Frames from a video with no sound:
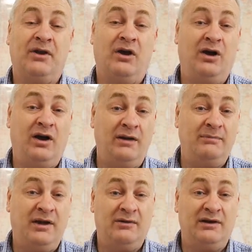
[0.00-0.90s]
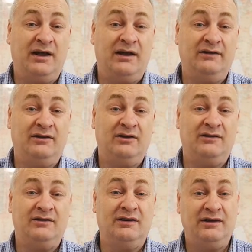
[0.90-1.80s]
A high power laser
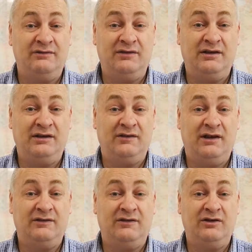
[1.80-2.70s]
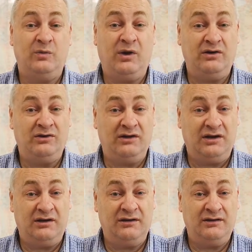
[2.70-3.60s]
can deliver the intensity when you
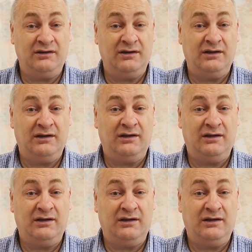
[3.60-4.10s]
need it,